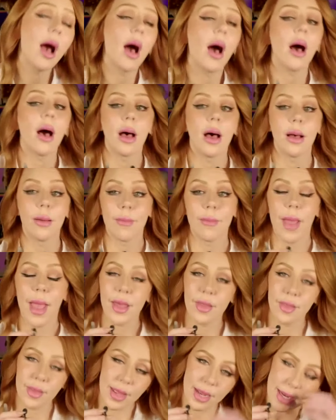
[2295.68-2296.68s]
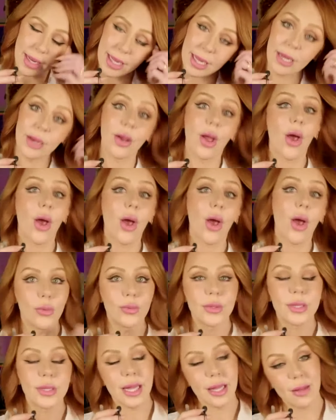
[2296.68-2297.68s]
Um, and then he
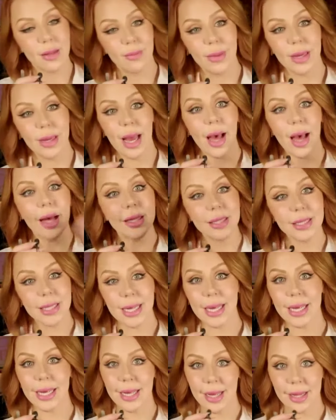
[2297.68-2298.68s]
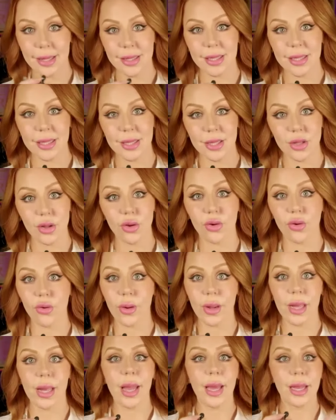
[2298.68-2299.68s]
goes, and then because he gets this
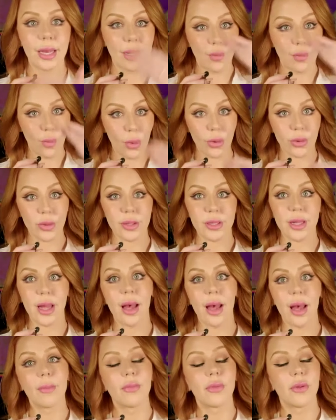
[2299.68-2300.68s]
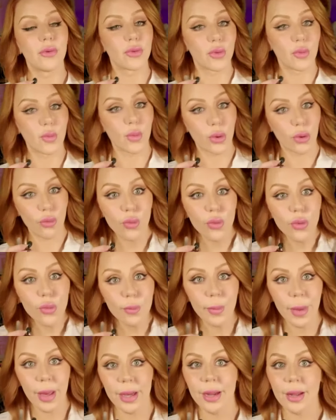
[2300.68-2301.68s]
degree and he works up, there's a
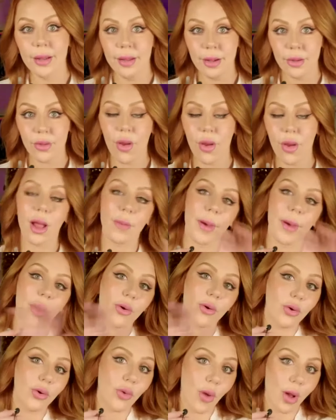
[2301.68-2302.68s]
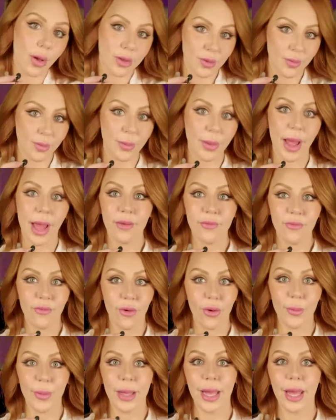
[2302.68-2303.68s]
recruitment, and they talk about cross
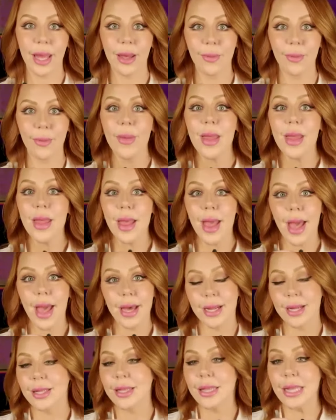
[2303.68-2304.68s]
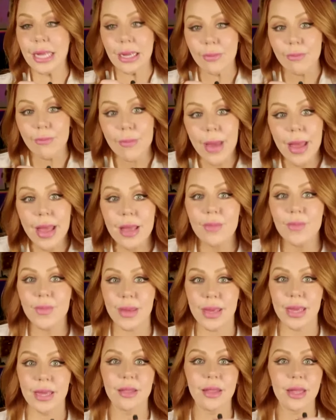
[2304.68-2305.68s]
platforming him. And I think
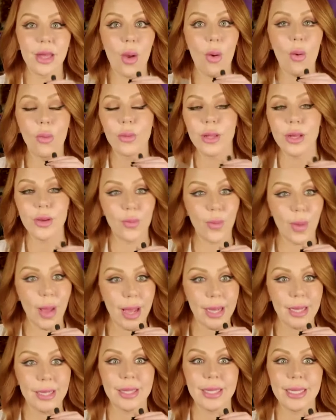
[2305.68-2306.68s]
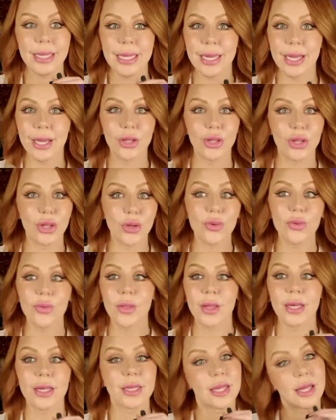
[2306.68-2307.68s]
maybe the only way that he could do
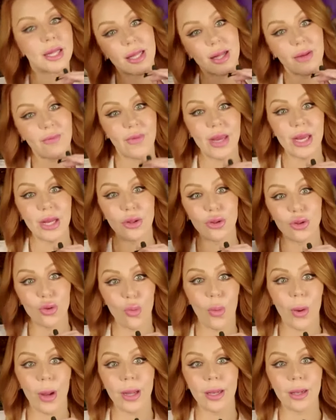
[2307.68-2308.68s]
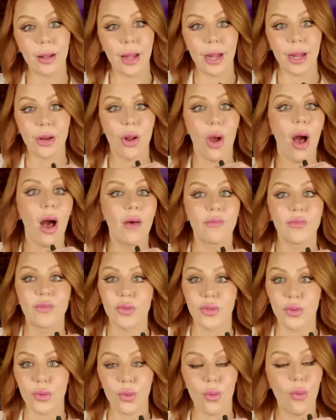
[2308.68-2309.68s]
this is if he joined like an
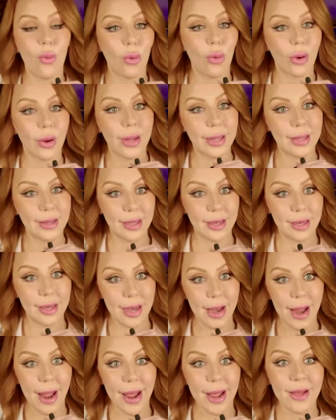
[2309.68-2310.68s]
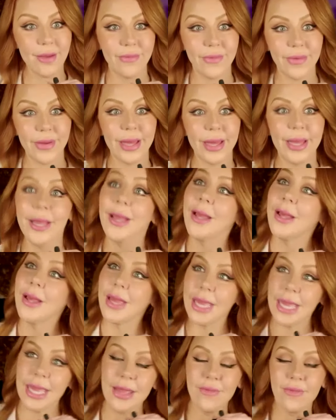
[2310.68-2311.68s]
officer corps in the Navy,
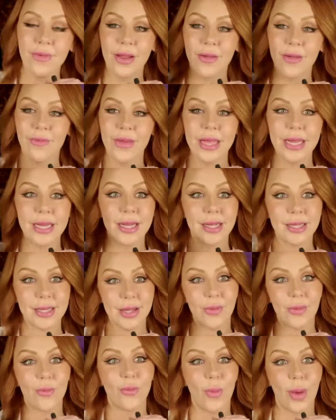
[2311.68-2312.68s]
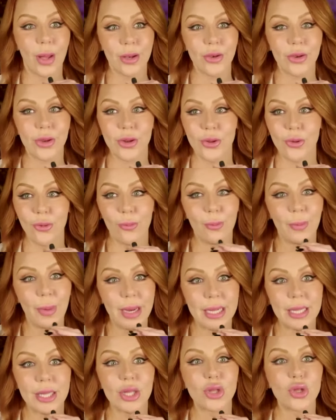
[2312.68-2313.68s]
even if he doesn't want to, but
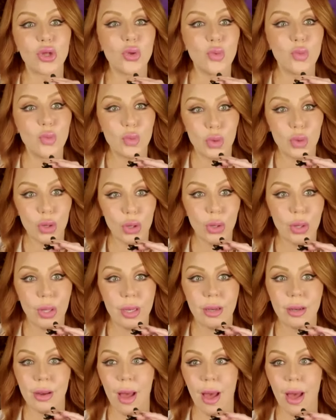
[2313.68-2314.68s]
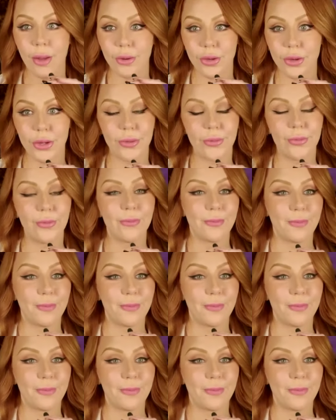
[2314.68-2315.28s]
it's too good not to.